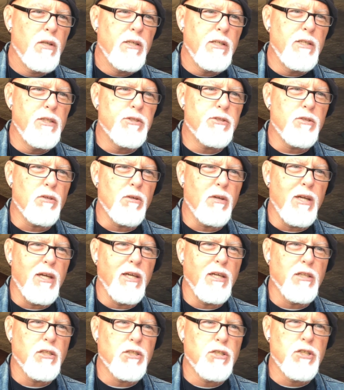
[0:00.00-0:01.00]
Easter
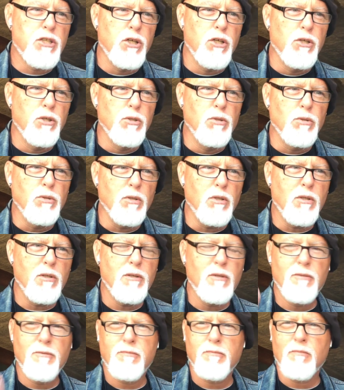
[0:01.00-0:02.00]
egg 2.
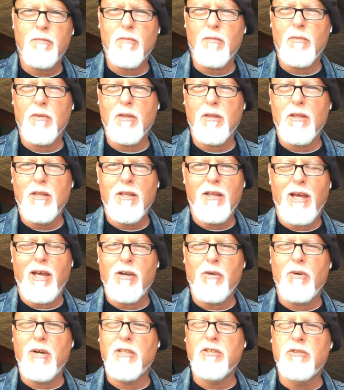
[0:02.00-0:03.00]
I
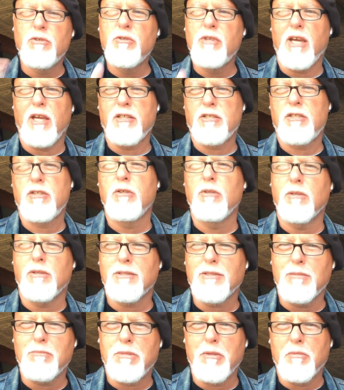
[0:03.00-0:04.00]
don't know why I do that too,
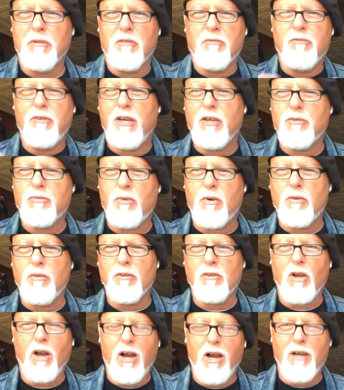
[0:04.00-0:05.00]
because then people can fast
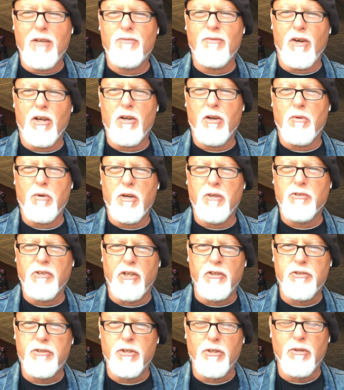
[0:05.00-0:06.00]
forward. Oh, I found out where you
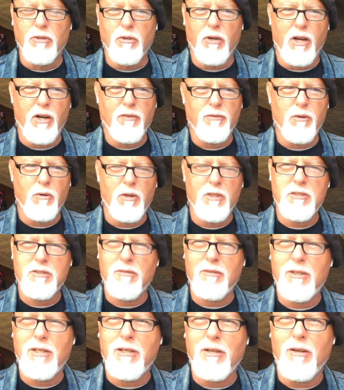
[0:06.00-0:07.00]
said 2. I don't have to watch
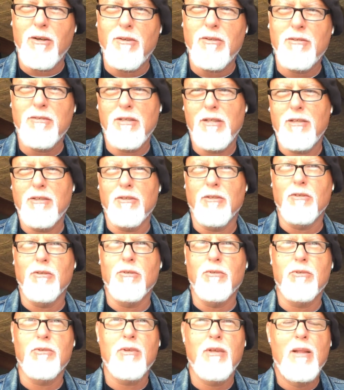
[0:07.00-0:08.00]
the video. Well, you
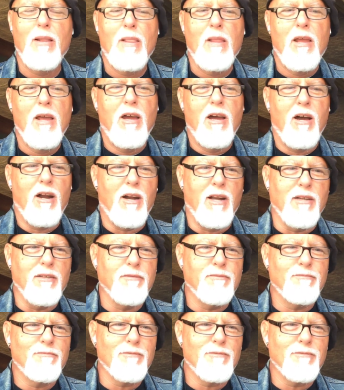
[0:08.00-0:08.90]
lose. All right.